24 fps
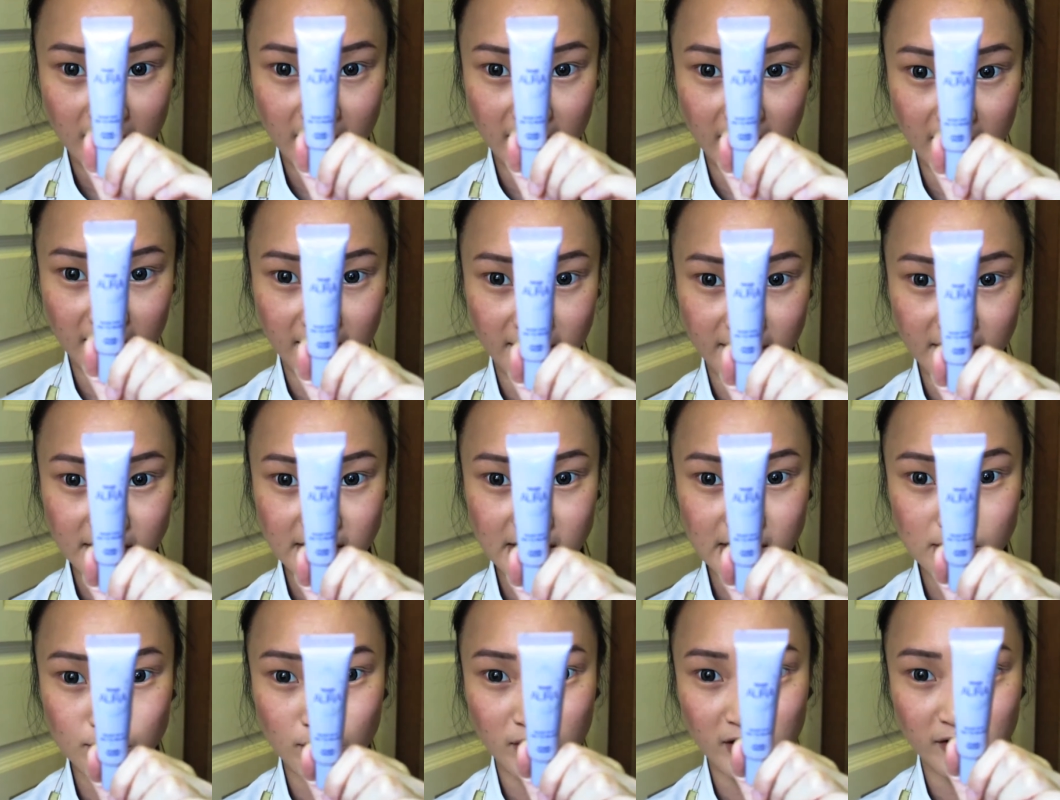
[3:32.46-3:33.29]
And this
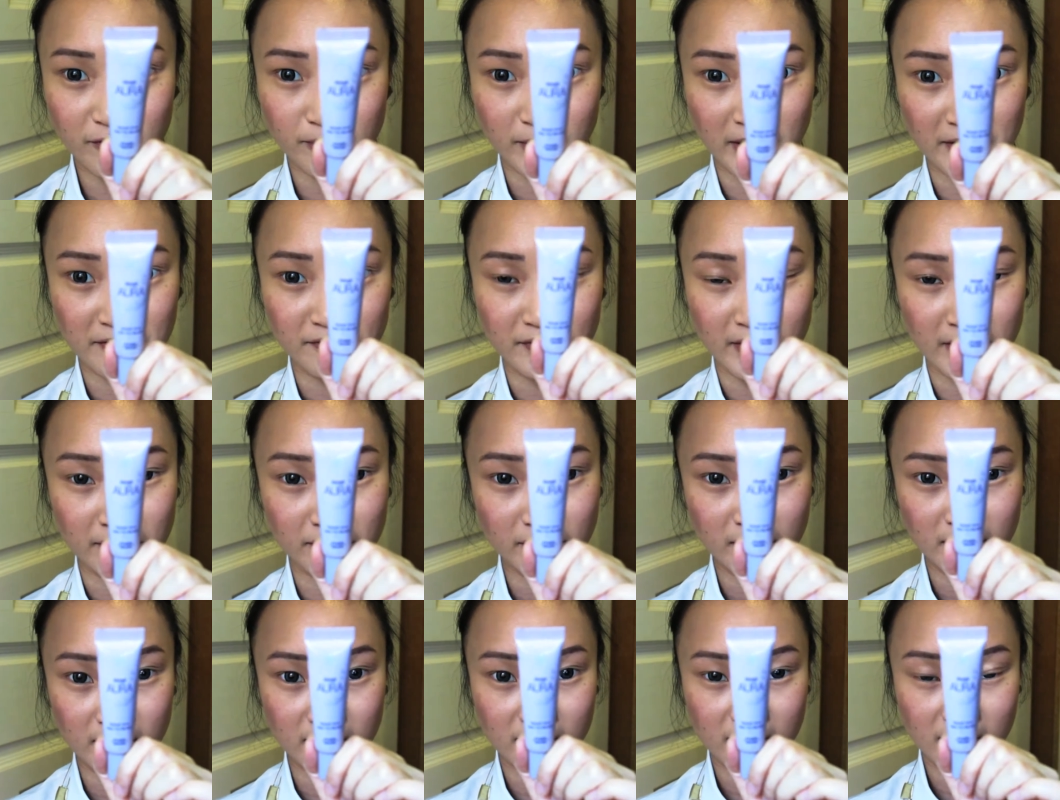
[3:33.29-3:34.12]
is one of my
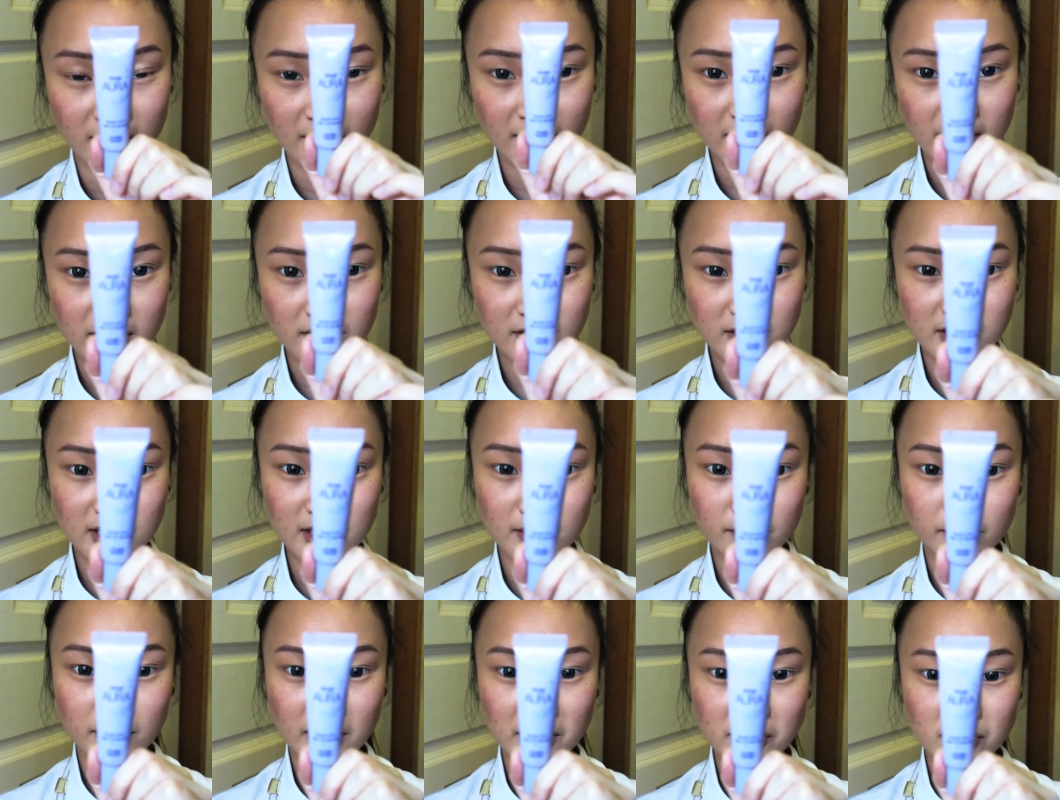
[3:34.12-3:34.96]
favorite
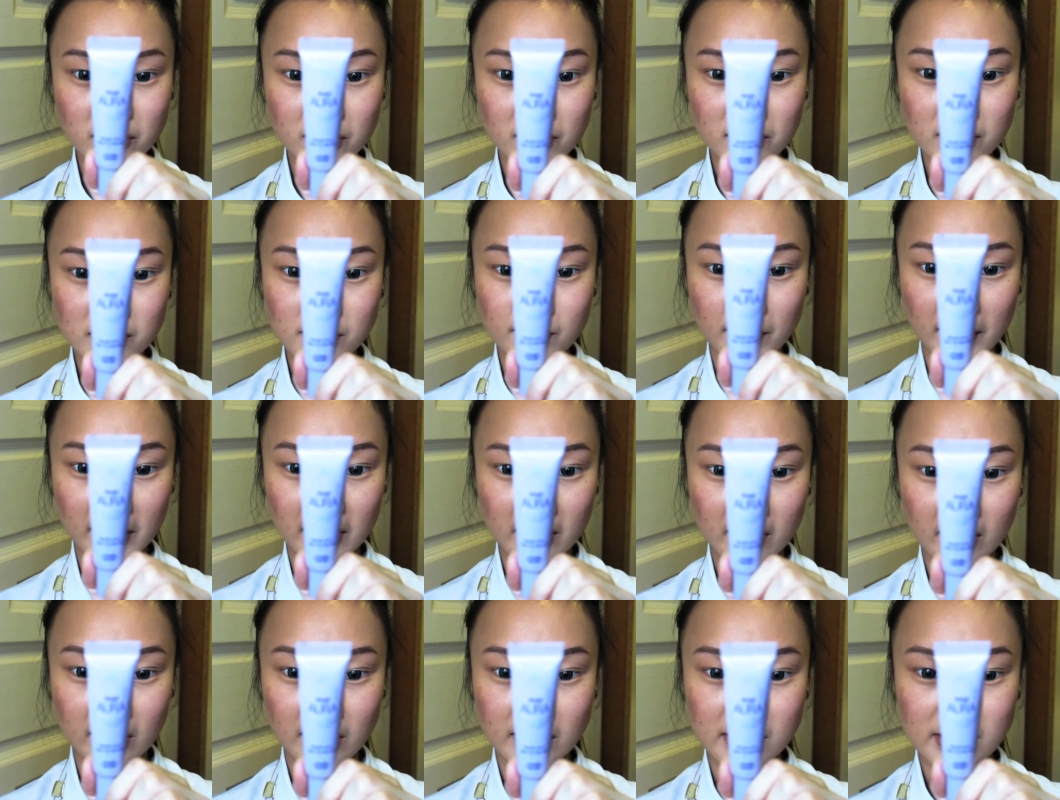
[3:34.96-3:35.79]
tint blushers
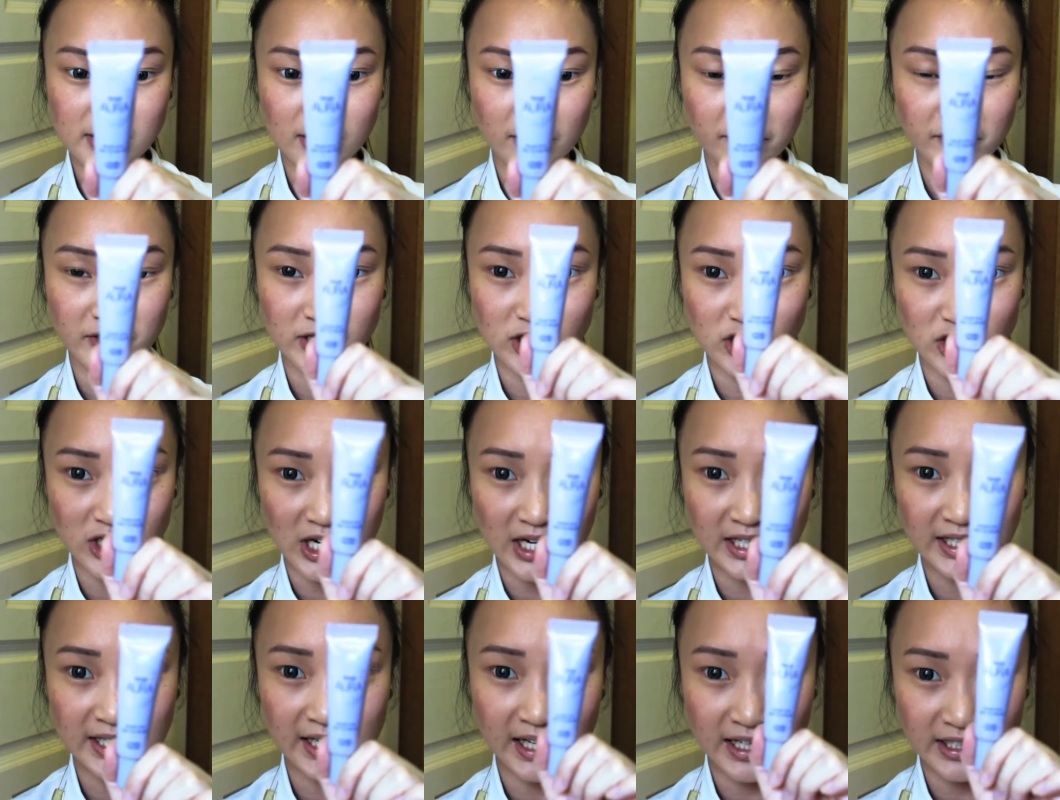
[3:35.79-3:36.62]
because of its
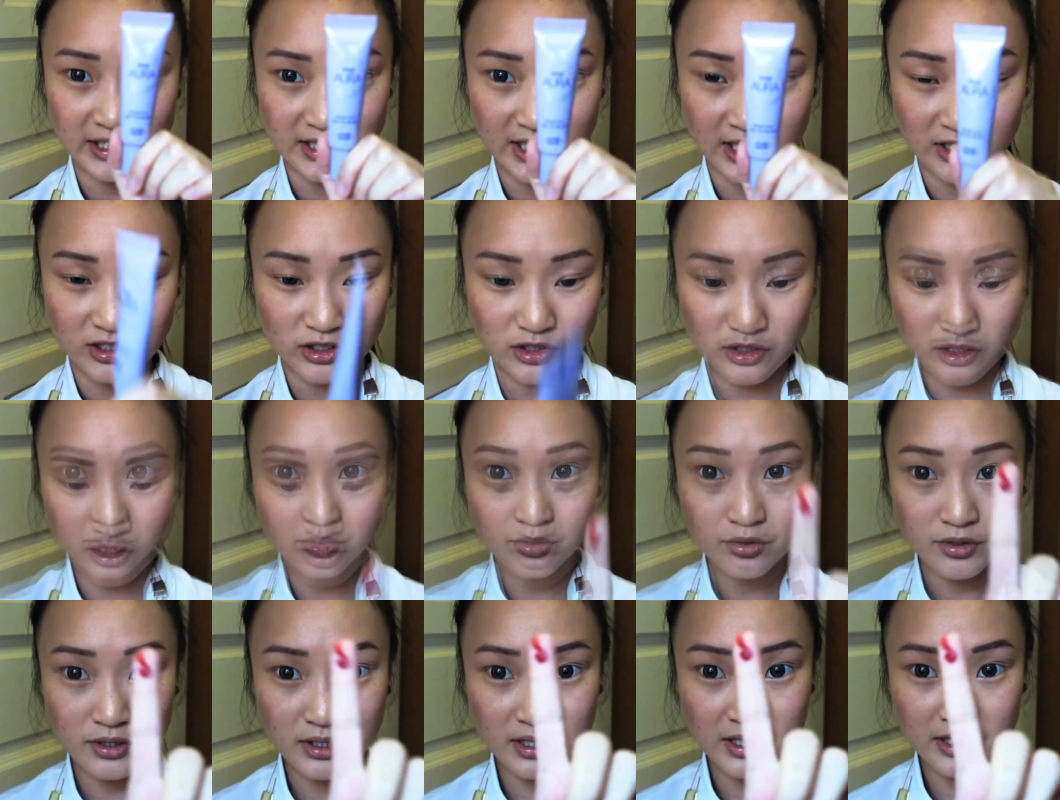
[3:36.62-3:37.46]
jelly-like texture. I
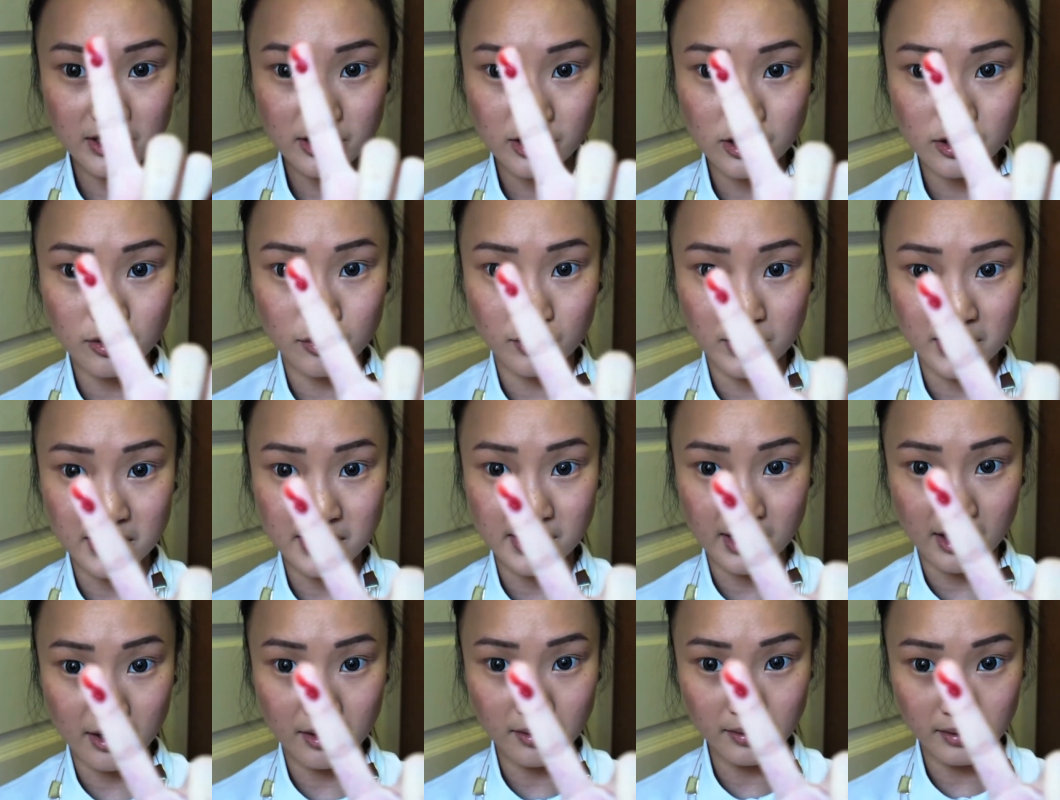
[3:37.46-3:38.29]
just usually
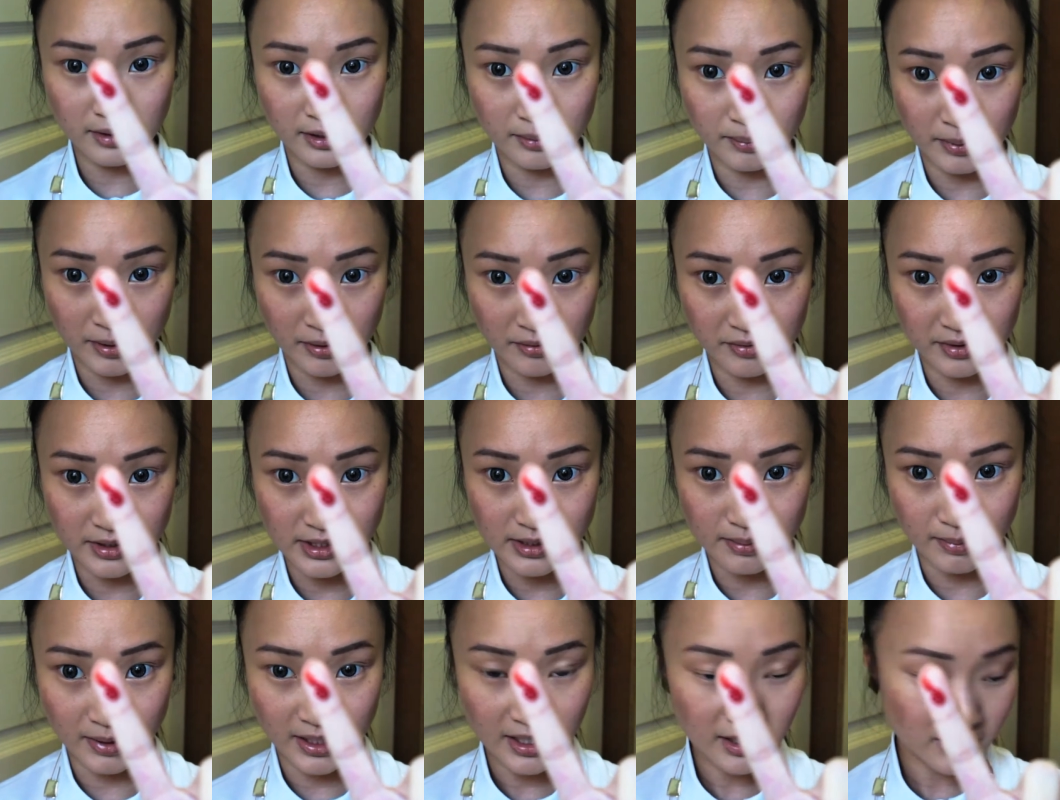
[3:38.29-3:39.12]
squeeze out about
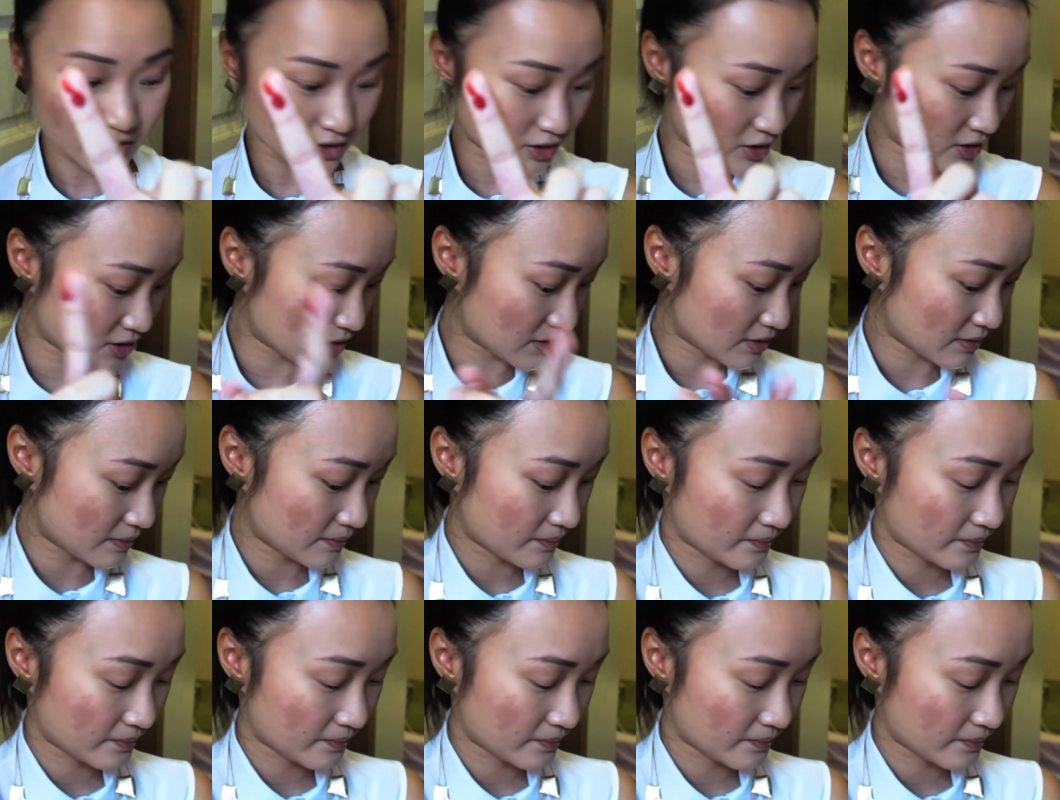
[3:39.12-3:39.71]
this much.